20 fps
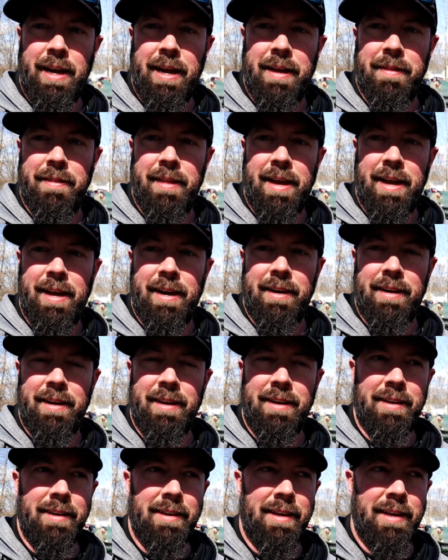and then
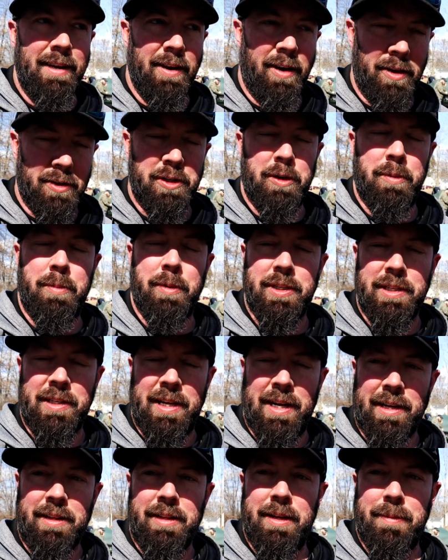he also puts a
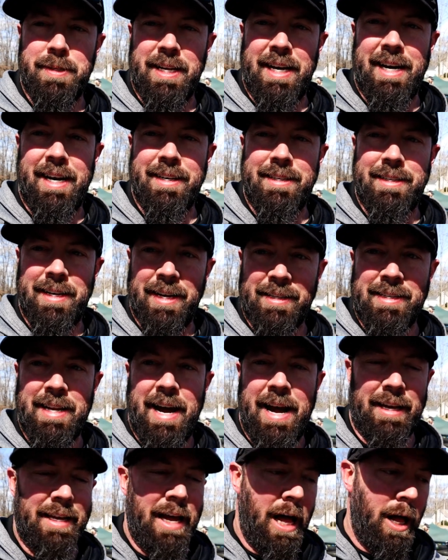lot of clips on
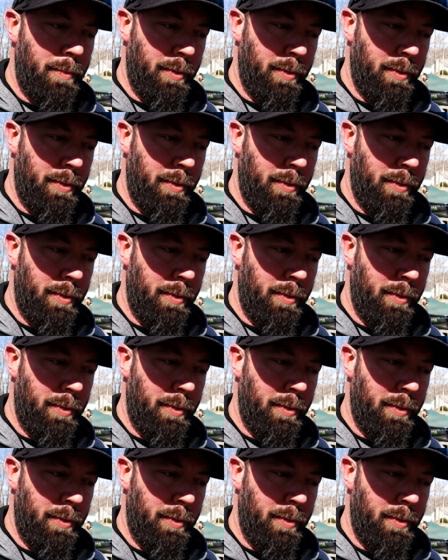TikTok.